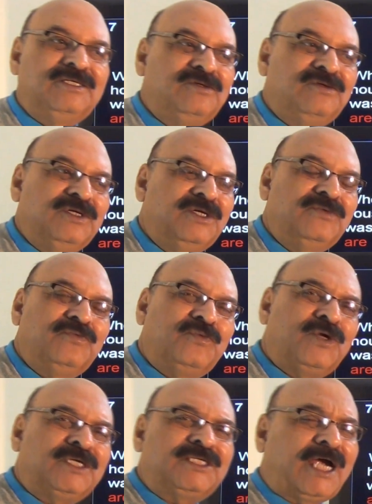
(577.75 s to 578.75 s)
He
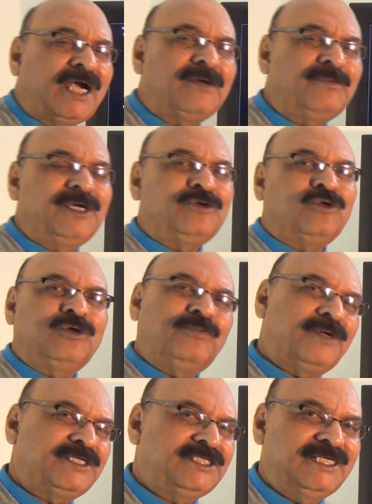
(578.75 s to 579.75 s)
was adamant
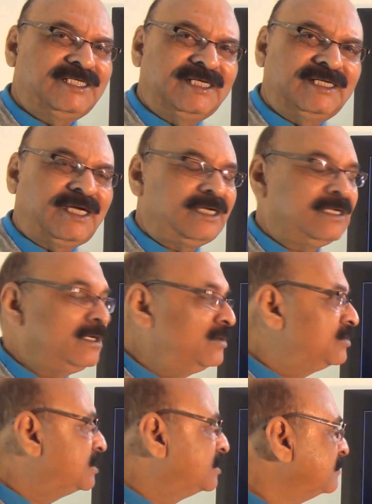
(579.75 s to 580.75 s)
on purchasing that house.